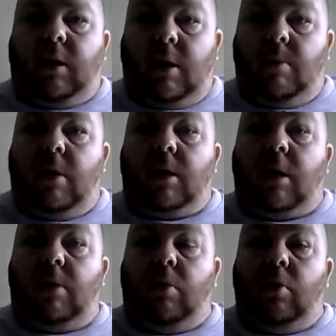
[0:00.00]
collect my
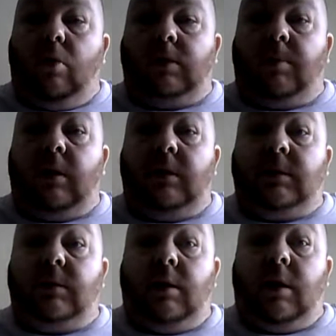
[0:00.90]
Coke rewards
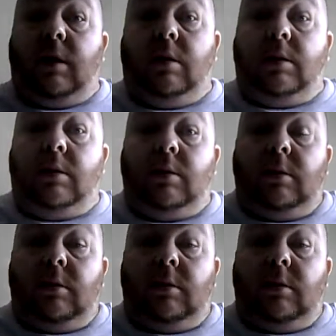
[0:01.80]
points and